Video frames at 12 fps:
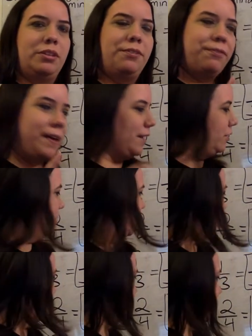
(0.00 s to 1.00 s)
The factor
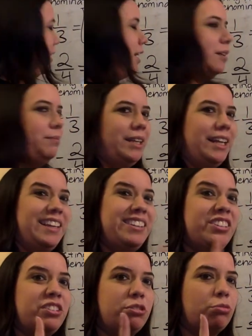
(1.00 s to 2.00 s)
they have in common
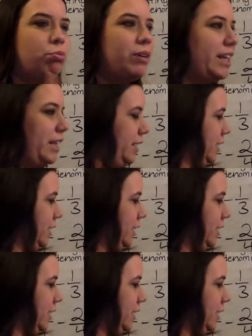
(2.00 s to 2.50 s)
is 3.